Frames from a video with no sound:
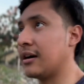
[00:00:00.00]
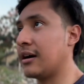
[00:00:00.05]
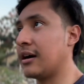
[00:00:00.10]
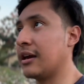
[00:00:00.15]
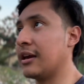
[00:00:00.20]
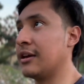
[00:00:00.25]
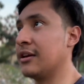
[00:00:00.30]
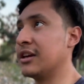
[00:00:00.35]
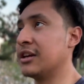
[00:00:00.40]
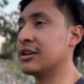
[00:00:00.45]

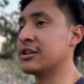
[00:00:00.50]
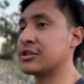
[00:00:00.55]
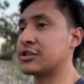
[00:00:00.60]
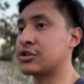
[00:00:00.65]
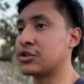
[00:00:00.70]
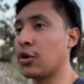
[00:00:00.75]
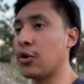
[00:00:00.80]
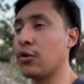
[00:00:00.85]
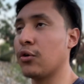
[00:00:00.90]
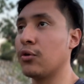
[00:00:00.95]
You're
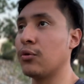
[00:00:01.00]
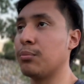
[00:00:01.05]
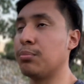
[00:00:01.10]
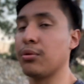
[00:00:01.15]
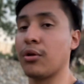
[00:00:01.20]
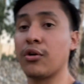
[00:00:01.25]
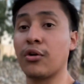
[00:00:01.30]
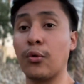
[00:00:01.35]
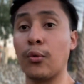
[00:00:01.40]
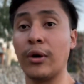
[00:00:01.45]
so
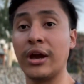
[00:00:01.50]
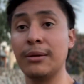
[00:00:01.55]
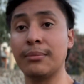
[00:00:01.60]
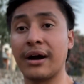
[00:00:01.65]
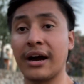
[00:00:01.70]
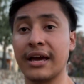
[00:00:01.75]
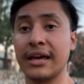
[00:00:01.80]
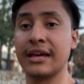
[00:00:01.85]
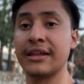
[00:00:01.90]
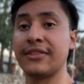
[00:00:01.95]
blown away
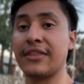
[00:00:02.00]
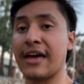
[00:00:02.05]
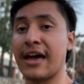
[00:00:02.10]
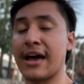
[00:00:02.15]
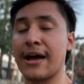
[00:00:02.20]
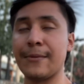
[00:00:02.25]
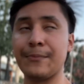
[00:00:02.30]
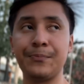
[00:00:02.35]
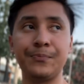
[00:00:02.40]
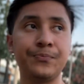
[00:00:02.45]
by it
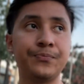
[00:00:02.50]
that